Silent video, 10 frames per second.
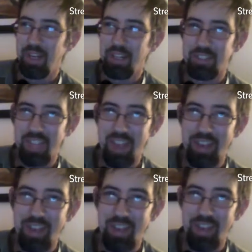
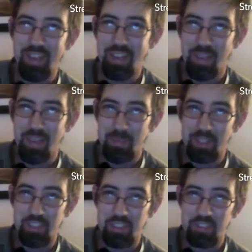stand-in that the
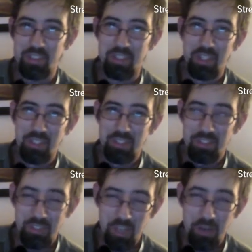commissioners
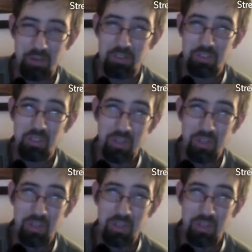chose,